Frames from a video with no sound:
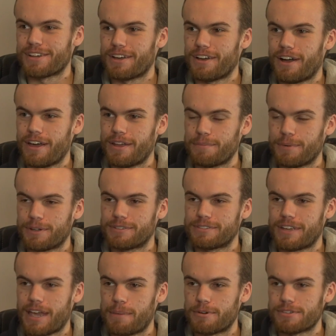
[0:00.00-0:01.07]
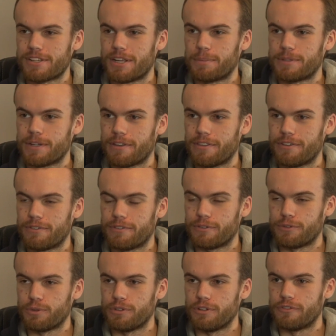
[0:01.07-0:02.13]
I had my camera set up down there to
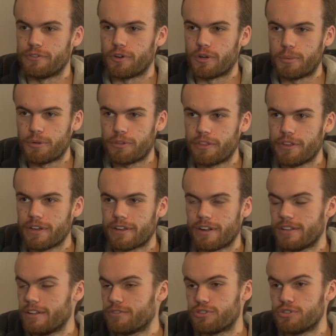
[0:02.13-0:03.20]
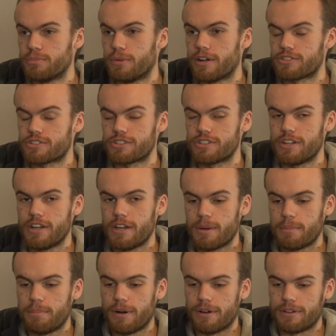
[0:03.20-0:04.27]
do a little photo booth thing, and I didn't do much,
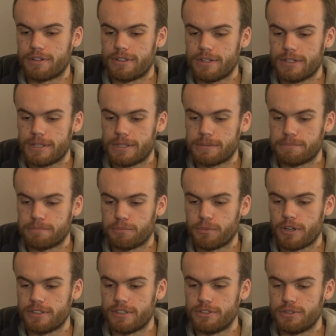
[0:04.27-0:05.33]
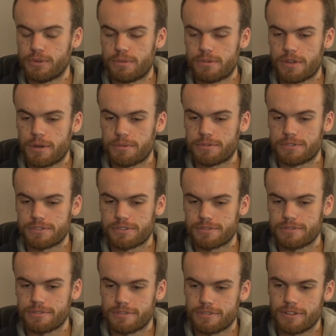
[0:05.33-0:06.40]
but what I did do, I was
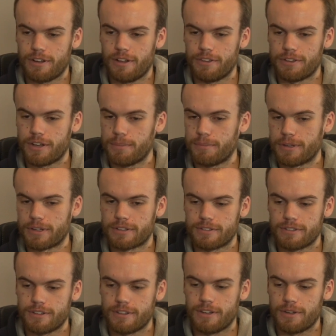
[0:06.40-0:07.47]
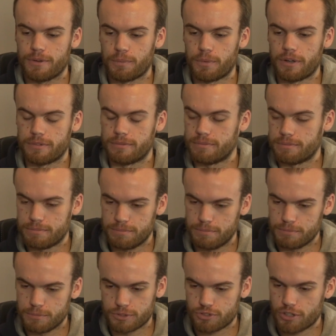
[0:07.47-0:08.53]
all the time, like, when I
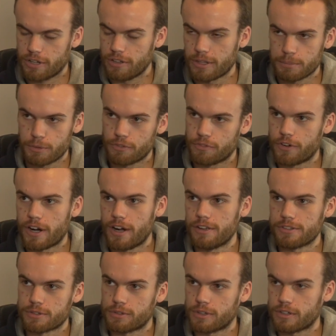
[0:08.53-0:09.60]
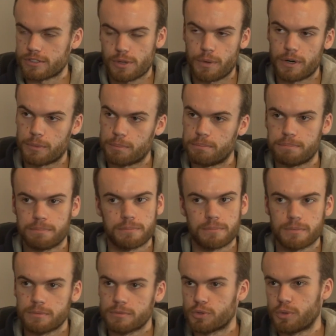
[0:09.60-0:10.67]
was trying to, like, move files, and because I wanted to
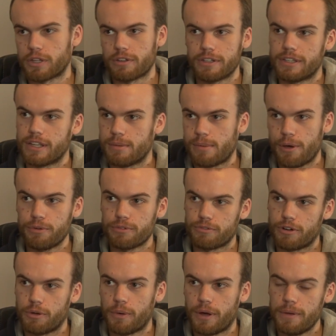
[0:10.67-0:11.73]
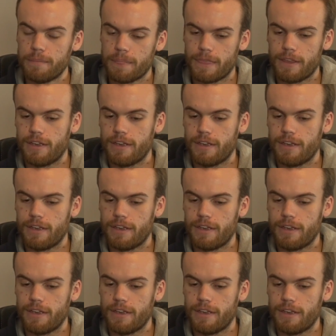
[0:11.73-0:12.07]
quickly get them out right away